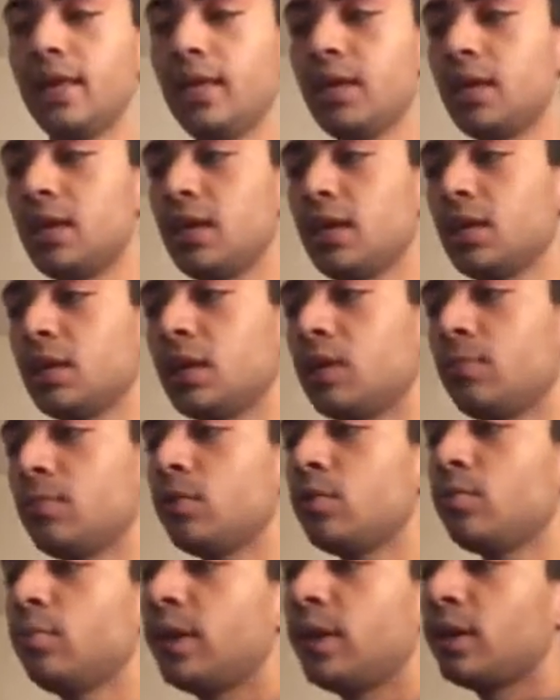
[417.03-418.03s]
And I'm gonna
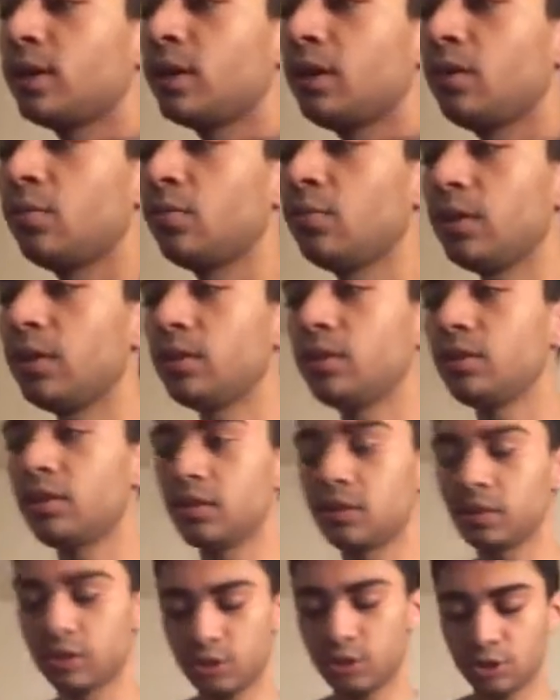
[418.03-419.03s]
go back in with
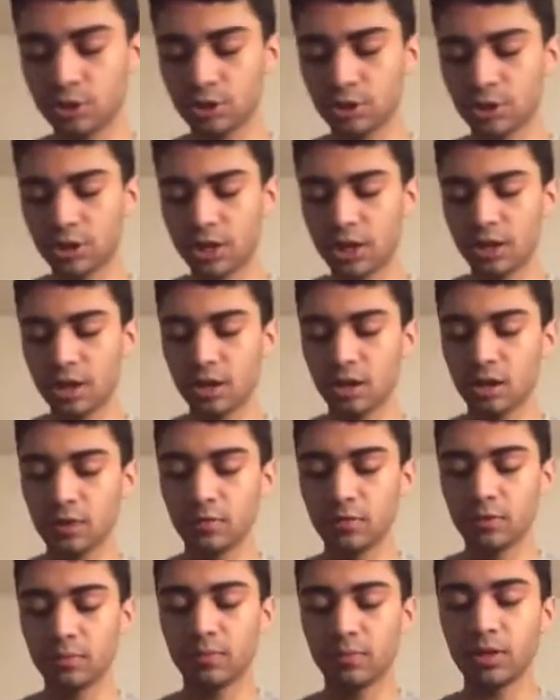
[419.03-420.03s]
this shade
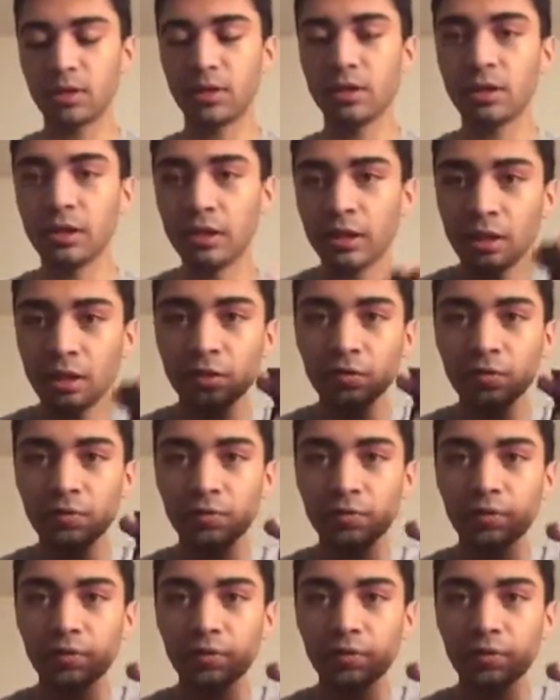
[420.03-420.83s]
from the e.l.f.